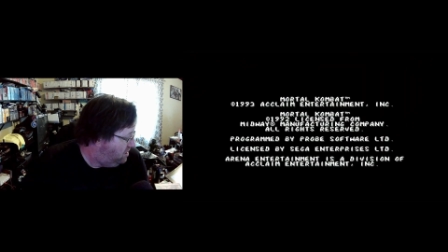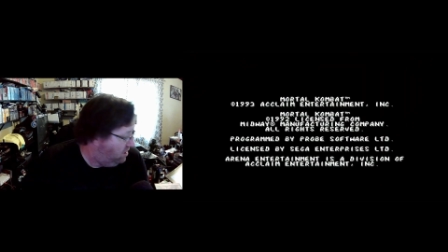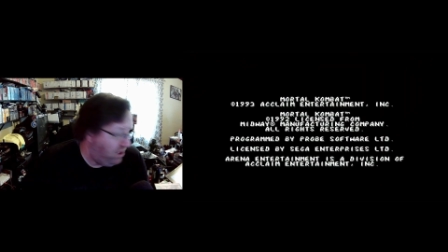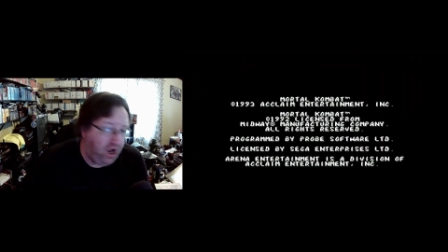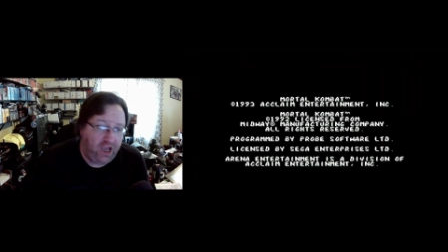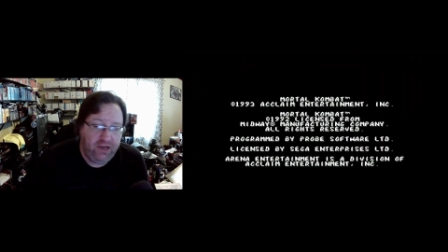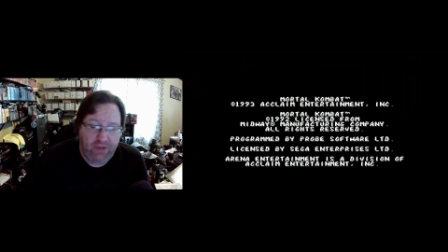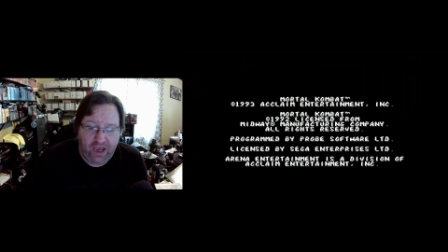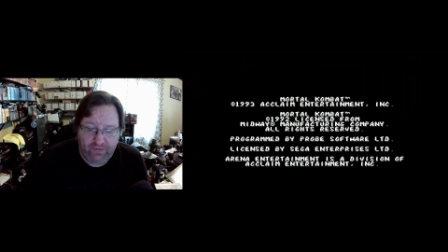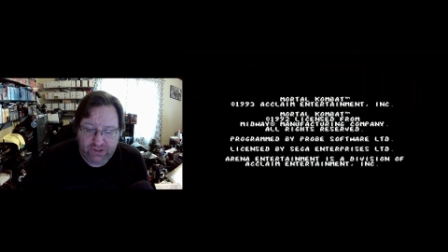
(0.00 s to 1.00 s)
Now, I am
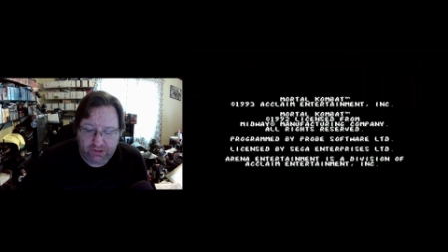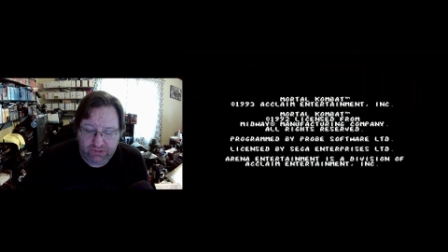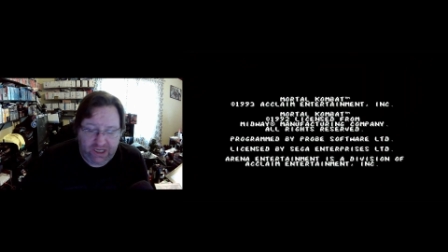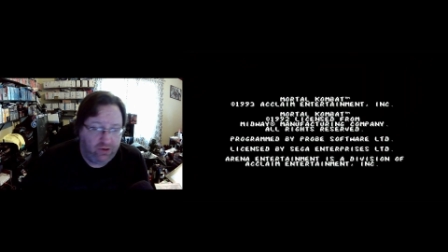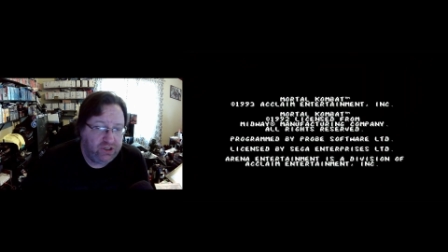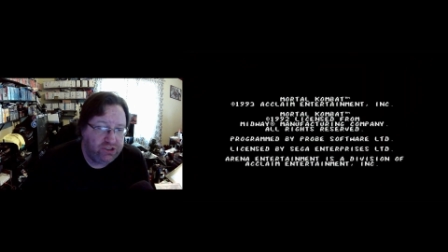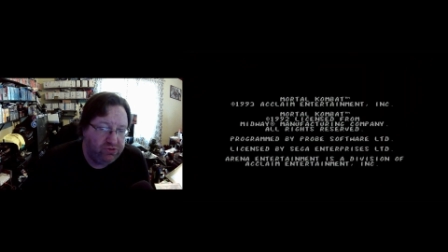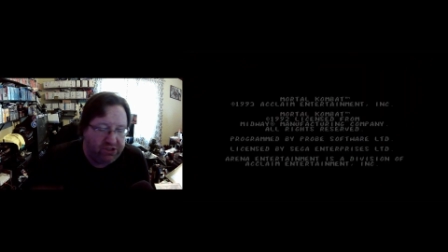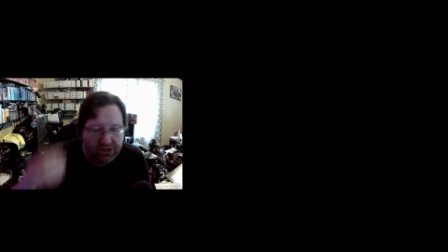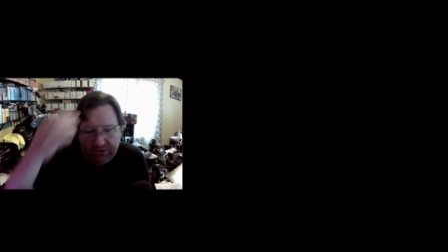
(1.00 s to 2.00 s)
having some sound
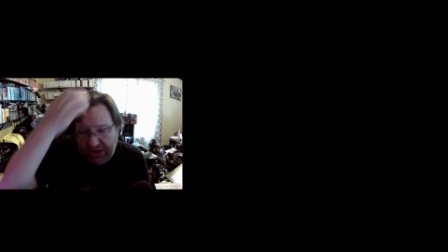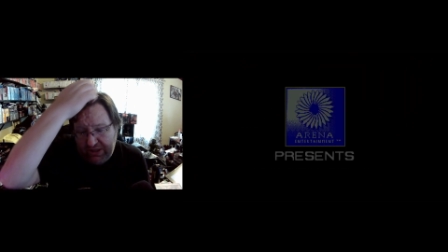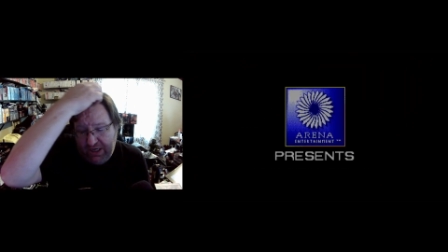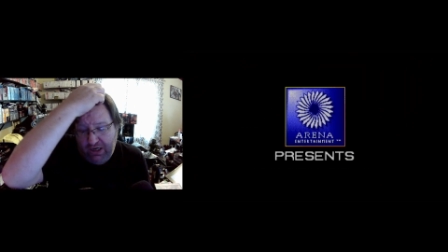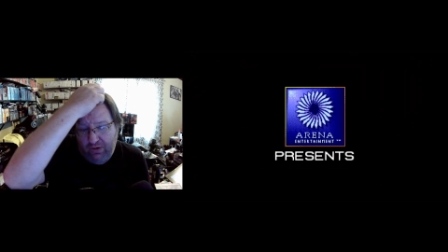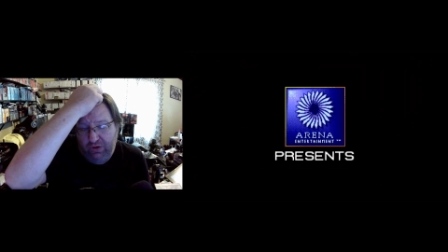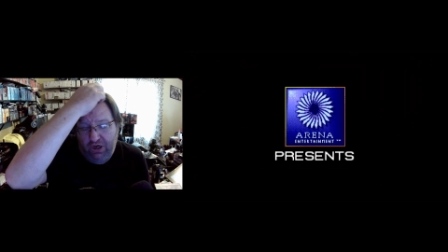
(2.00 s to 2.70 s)
issues again right now.